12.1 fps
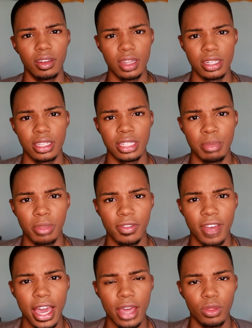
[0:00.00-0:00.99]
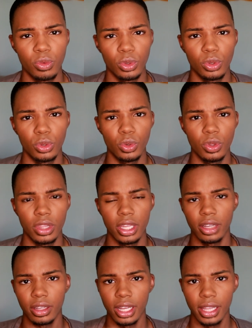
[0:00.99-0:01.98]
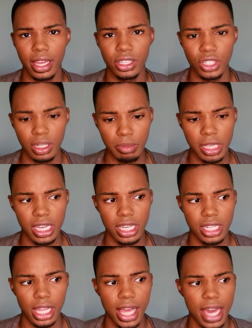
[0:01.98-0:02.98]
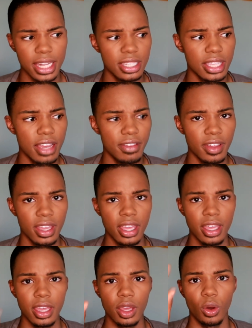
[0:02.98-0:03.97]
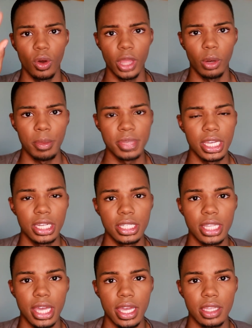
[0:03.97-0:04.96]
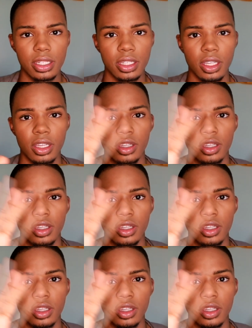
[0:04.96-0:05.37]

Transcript: is exemplified through the collection, because a lot of the stuff on their website, it says